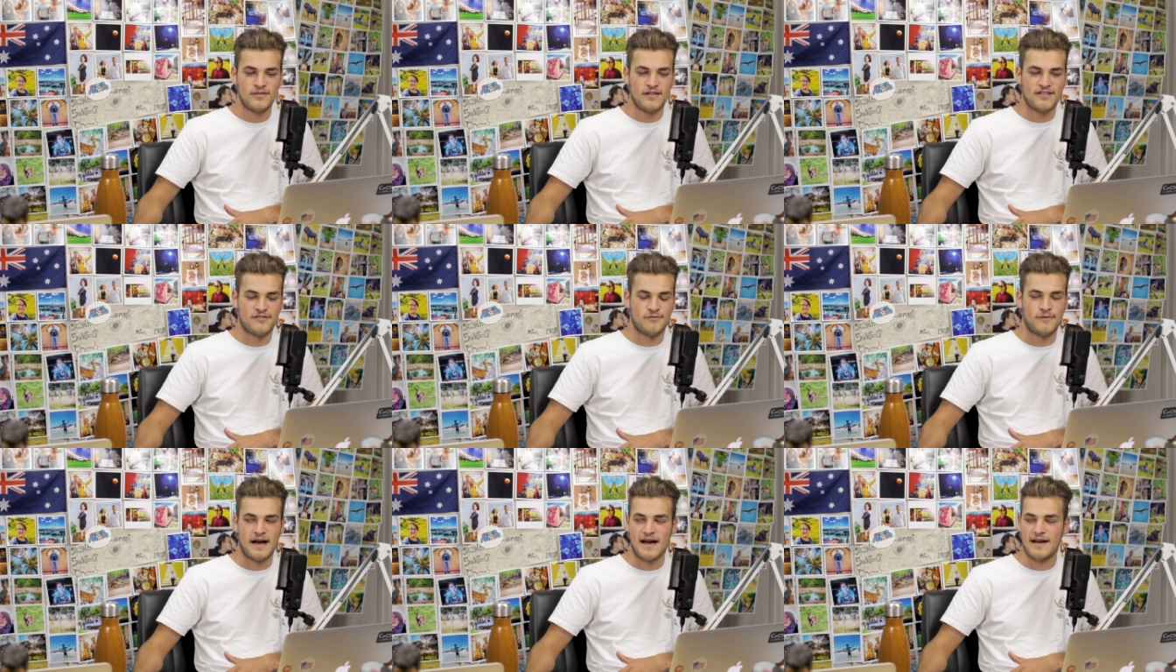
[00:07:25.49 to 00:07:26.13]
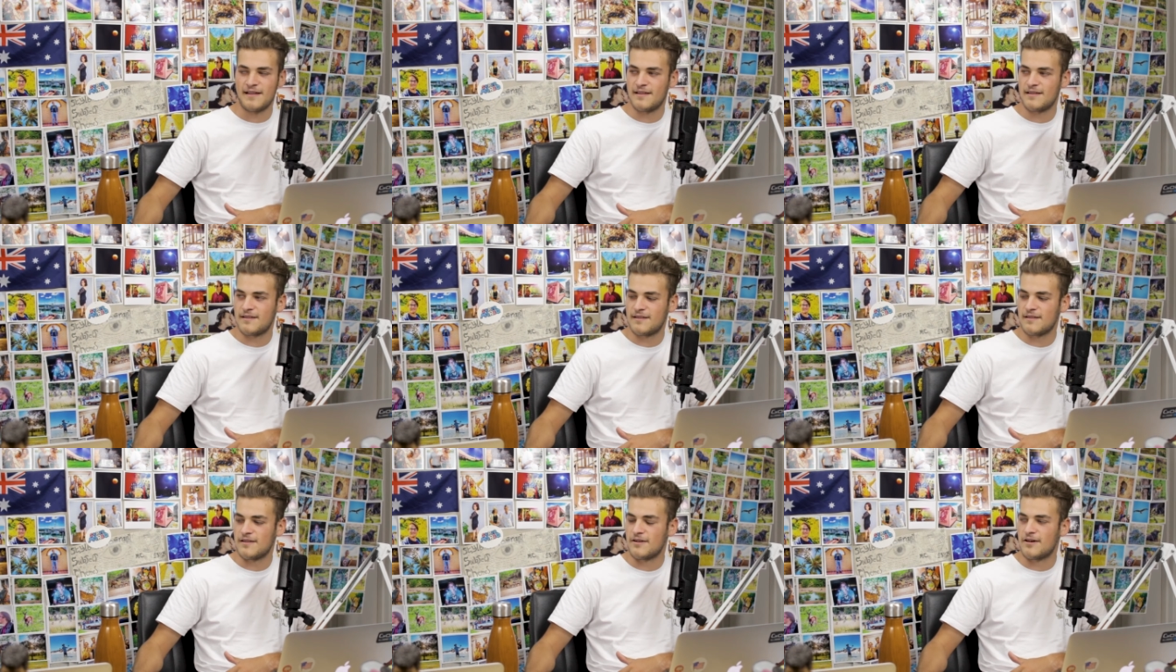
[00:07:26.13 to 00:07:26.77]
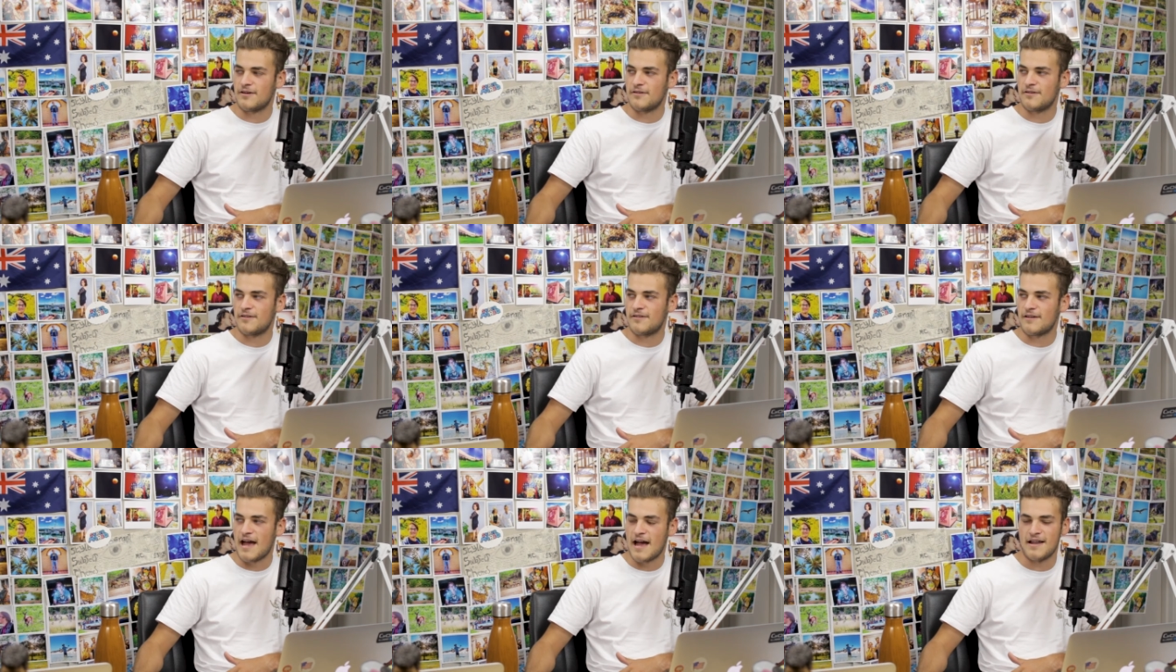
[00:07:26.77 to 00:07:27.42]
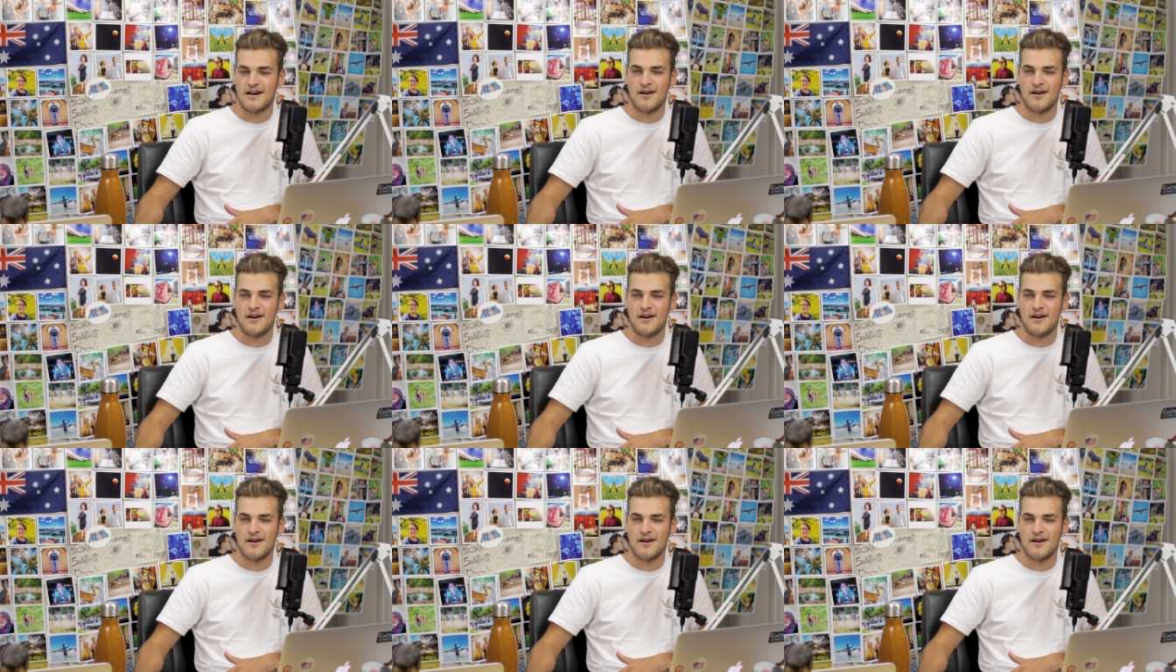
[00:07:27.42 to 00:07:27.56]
look at this twat, And